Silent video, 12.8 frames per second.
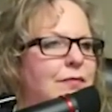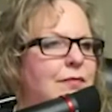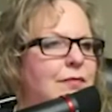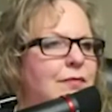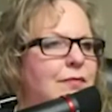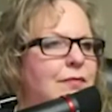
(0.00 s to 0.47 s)

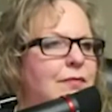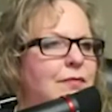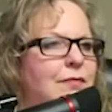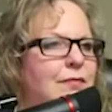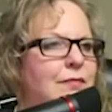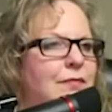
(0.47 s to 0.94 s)

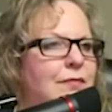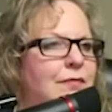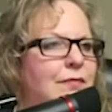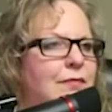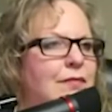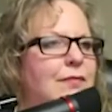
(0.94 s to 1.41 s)

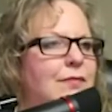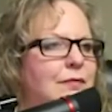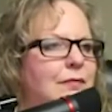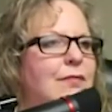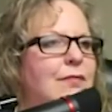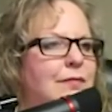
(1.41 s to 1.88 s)

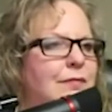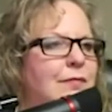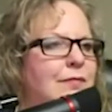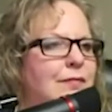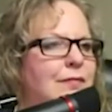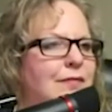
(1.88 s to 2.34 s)

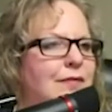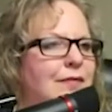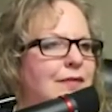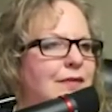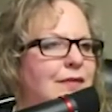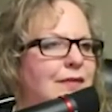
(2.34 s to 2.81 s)

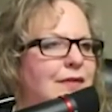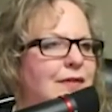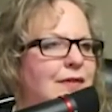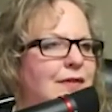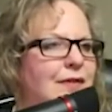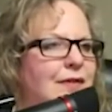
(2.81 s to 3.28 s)

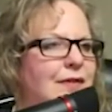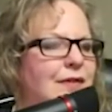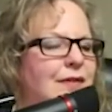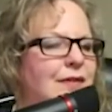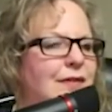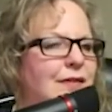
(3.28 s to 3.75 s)

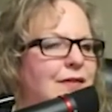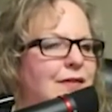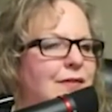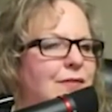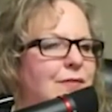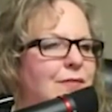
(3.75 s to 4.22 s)

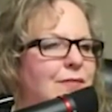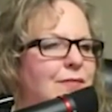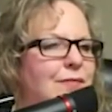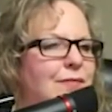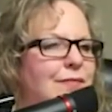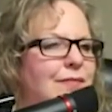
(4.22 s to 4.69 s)

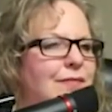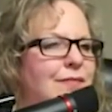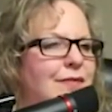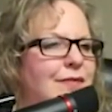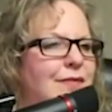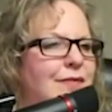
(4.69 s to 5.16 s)

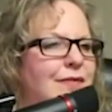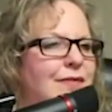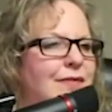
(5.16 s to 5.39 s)
The person shown says nothing.